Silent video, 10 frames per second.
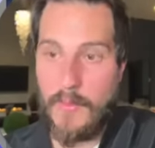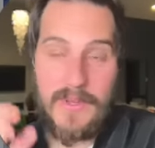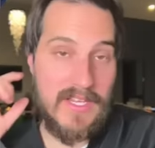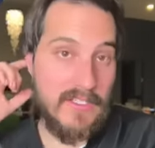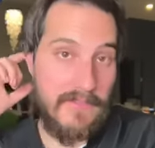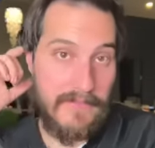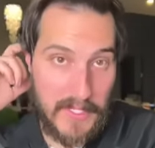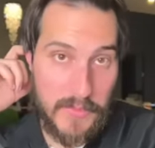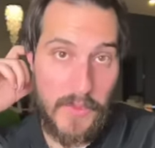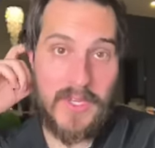because of
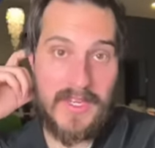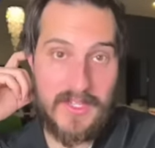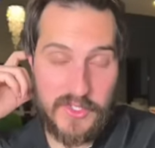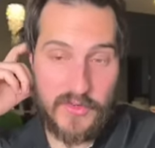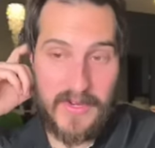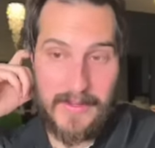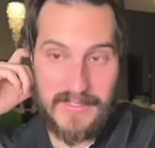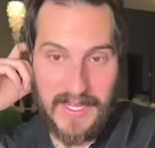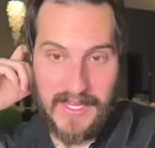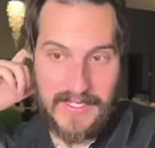Facebook and
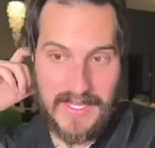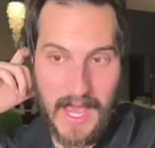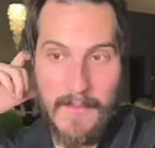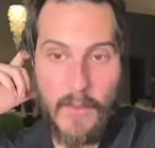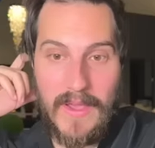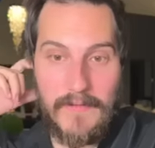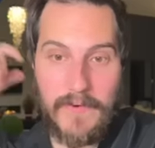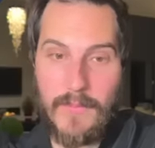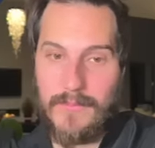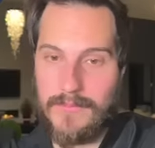Instagram taking time away
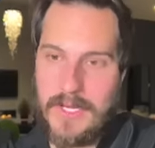from,